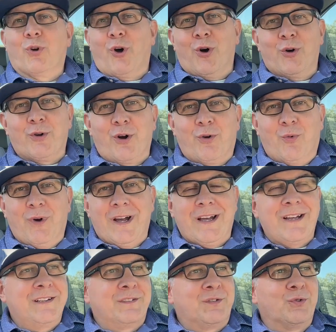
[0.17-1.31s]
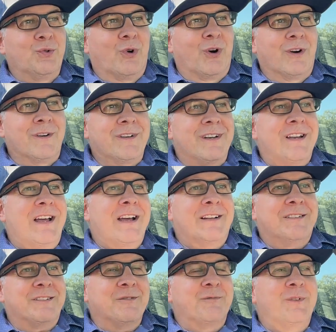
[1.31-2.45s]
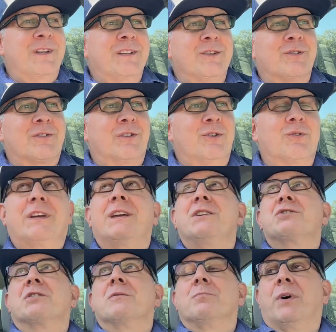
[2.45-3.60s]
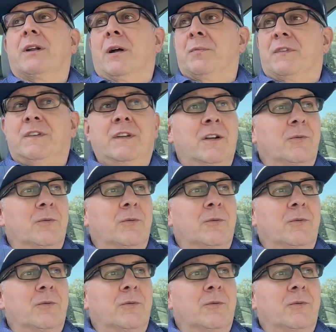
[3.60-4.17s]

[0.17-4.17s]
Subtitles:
on our way to our next video's location, but I'm sitting